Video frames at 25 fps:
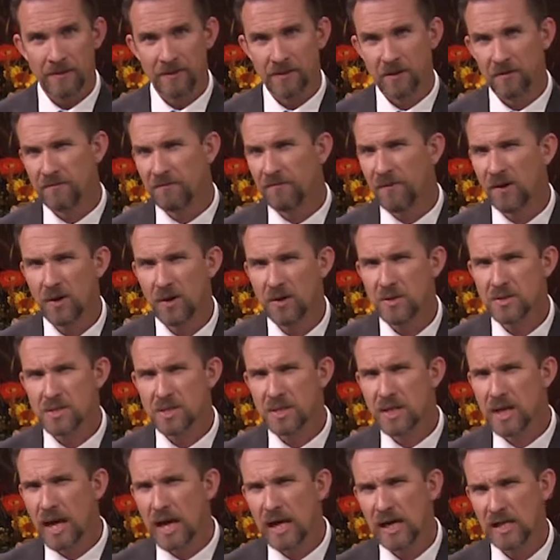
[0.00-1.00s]
the
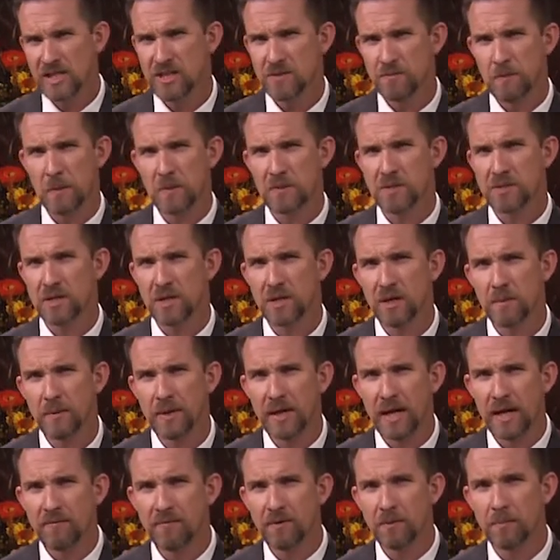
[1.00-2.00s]
first gospel
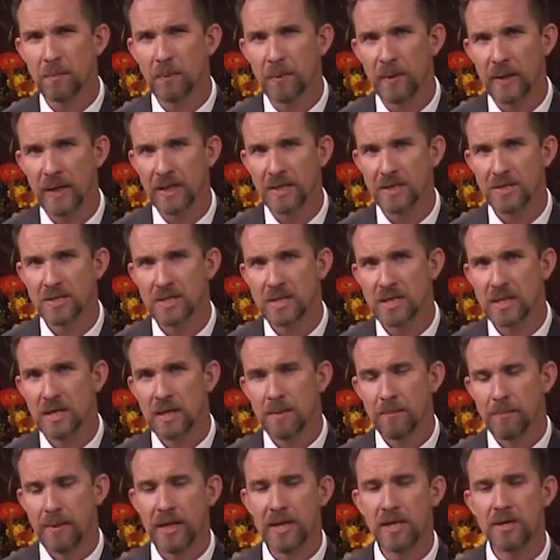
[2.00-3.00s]
sermon ever preached.
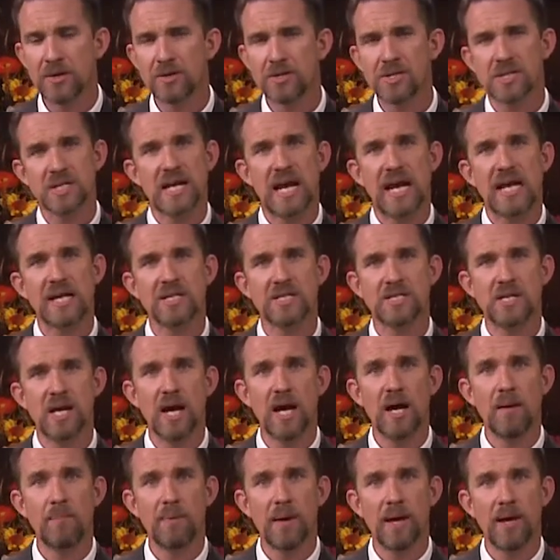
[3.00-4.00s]
Peter stands
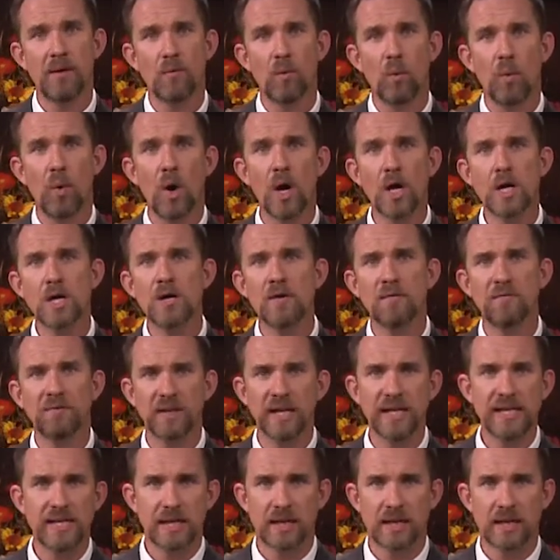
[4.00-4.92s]
up and wonderfully